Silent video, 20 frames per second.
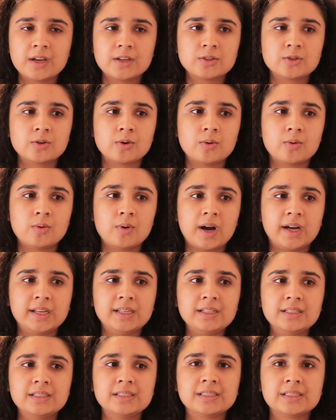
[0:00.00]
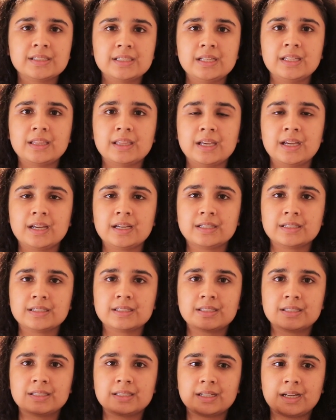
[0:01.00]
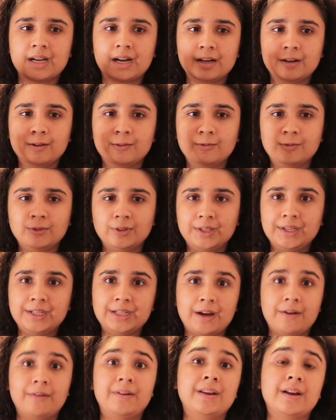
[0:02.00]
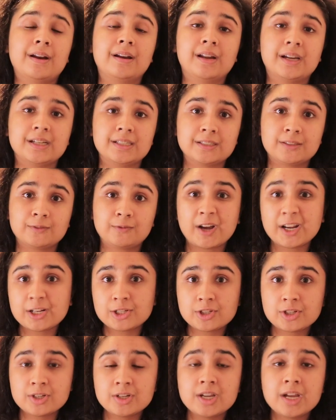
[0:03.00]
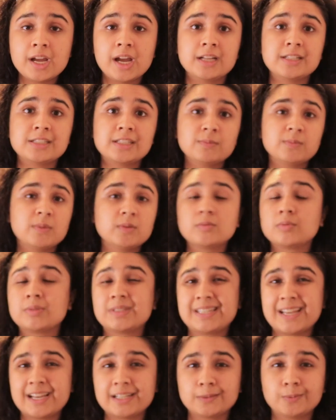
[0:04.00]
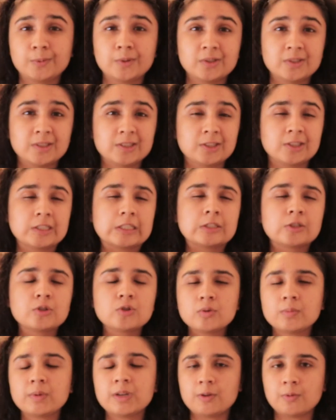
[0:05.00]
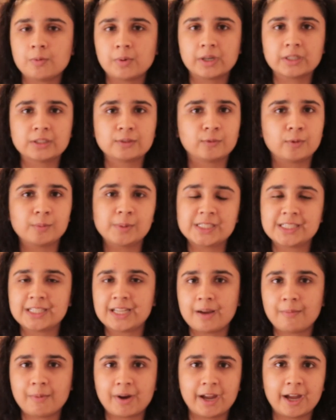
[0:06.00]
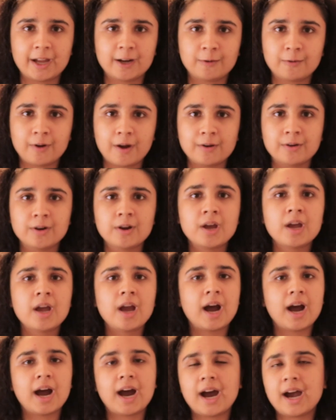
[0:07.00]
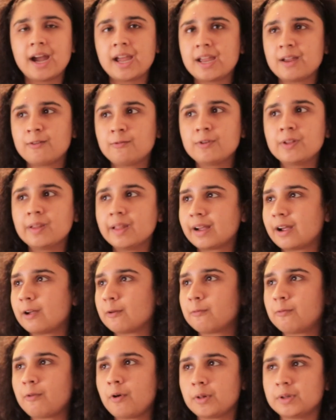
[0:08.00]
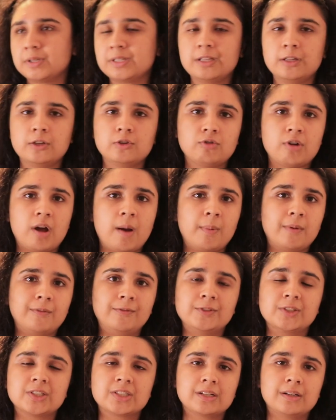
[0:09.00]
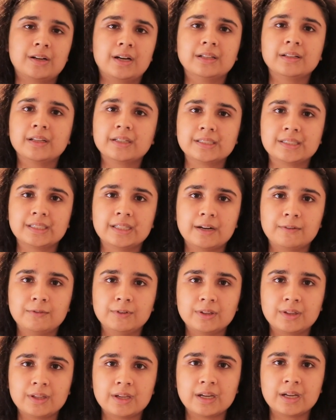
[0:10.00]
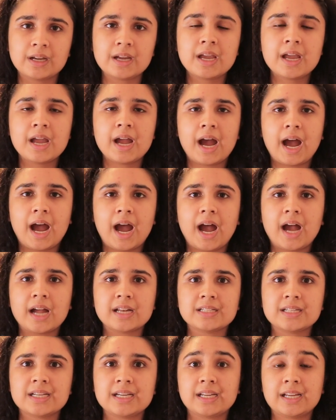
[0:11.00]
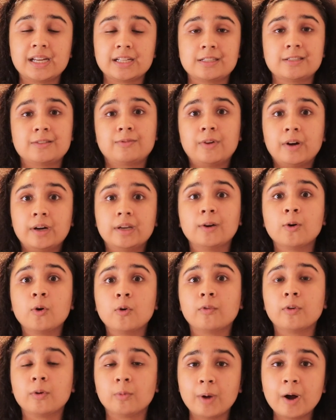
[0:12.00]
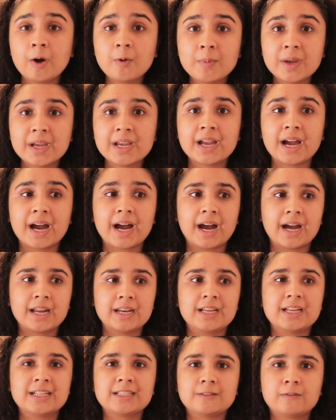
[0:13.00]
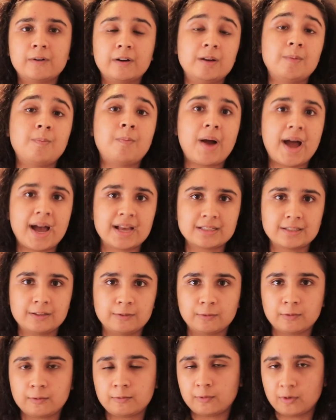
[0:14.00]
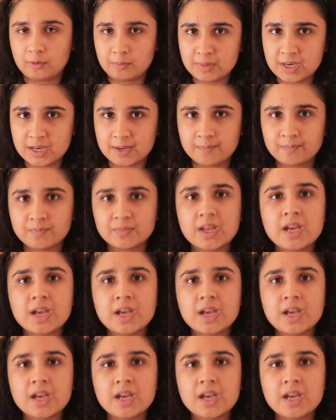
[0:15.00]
so I need to see things kind of laid out in a nice fashion. And sometimes with textbooks, it's just too many words for me to get my head around. I feel like I fall into the trap of just highlighting everything, and it gets very overwhelming and it's very passive for me.